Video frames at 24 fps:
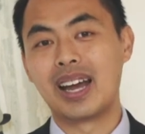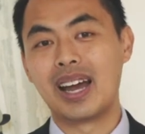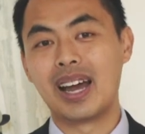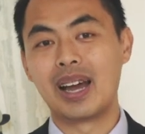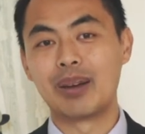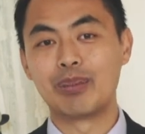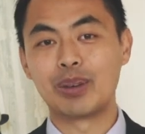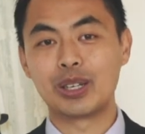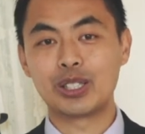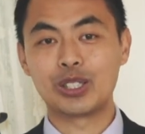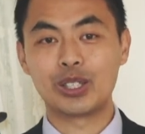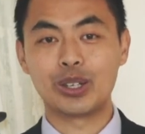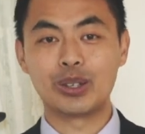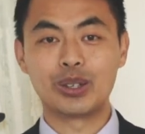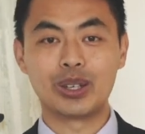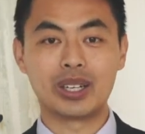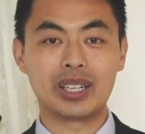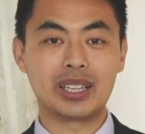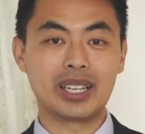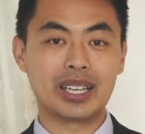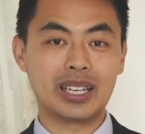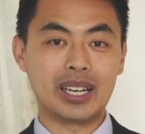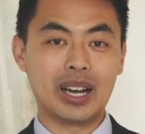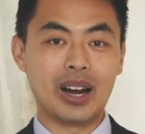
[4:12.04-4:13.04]
and make sure you
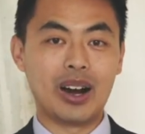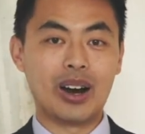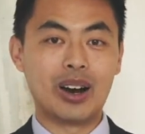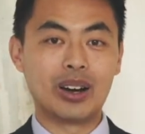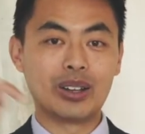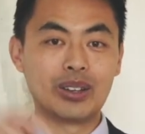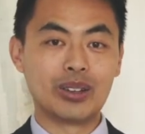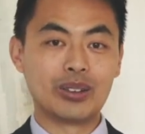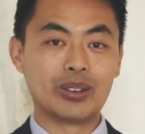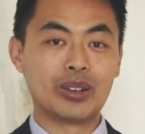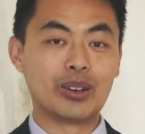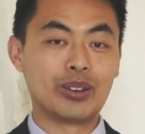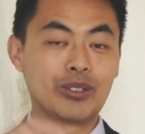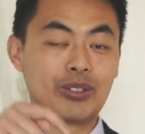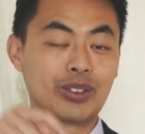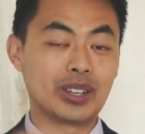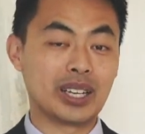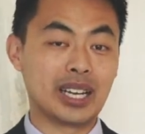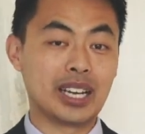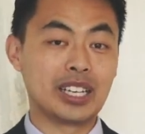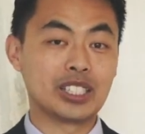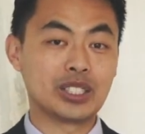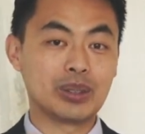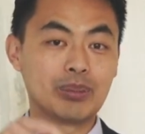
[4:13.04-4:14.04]
click on the
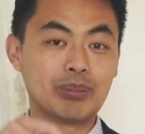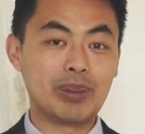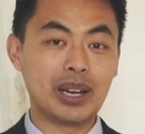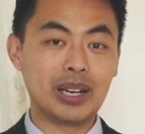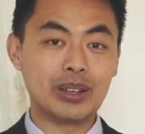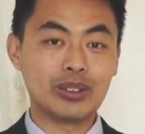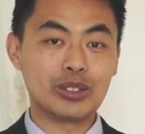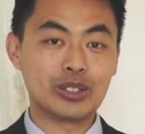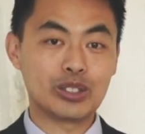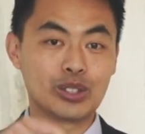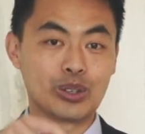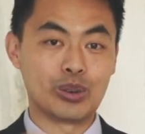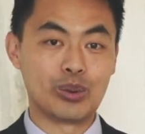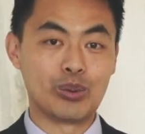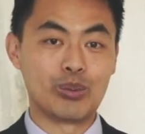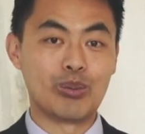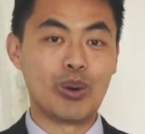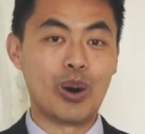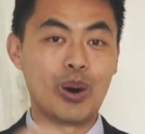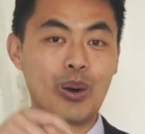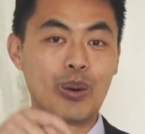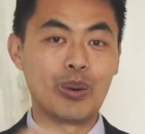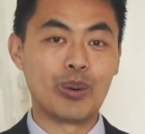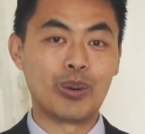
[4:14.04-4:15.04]
notification bell so you
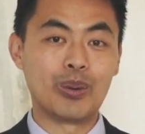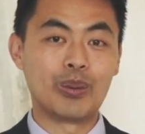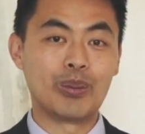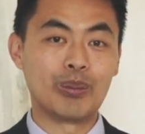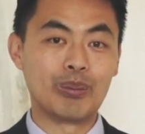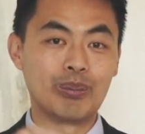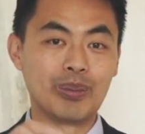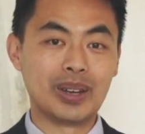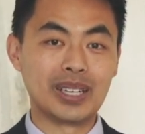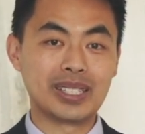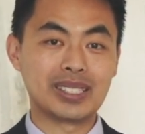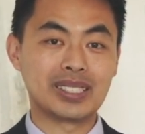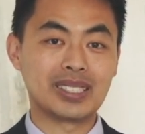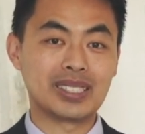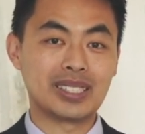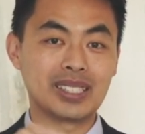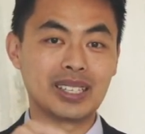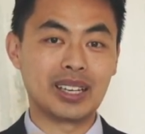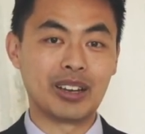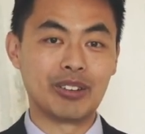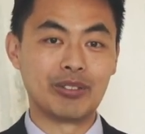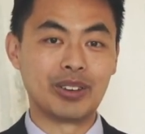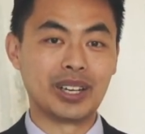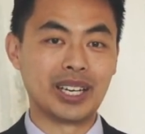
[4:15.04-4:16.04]
won't miss
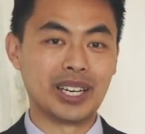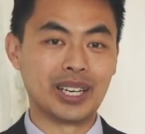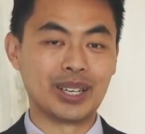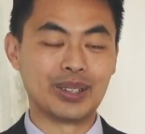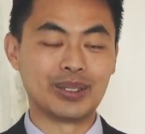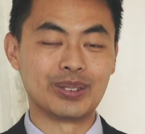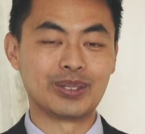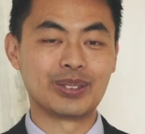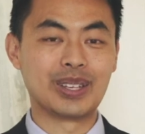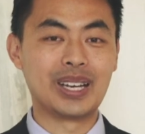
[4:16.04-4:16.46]
a video.